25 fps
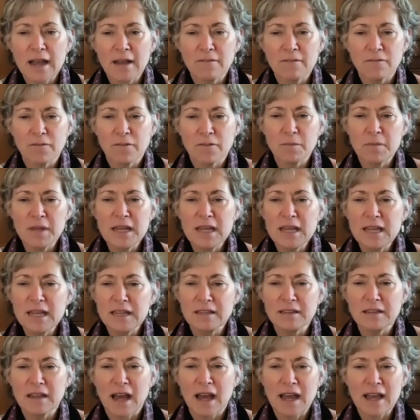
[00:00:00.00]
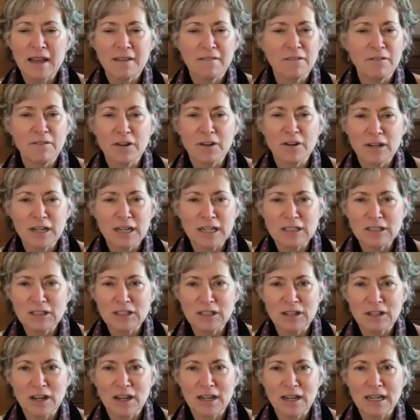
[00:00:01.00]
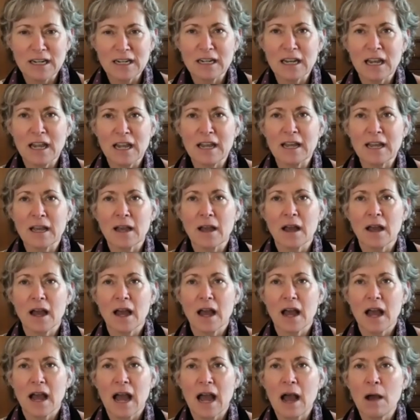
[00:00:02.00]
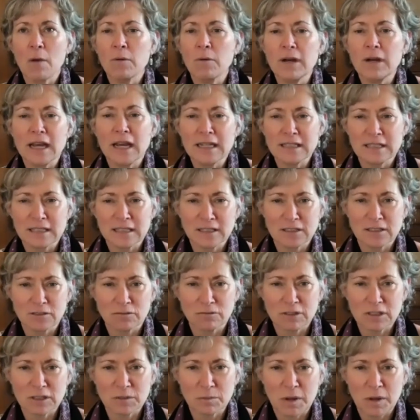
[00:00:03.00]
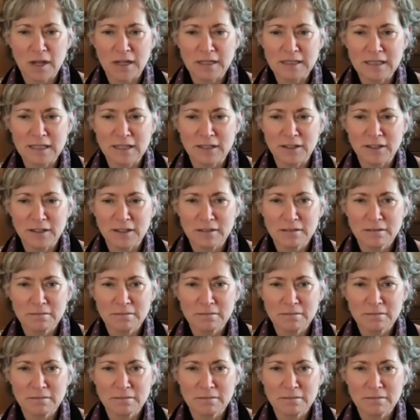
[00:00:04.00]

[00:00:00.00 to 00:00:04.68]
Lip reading: For me, I have a variation on it, like, how would Essence respond here?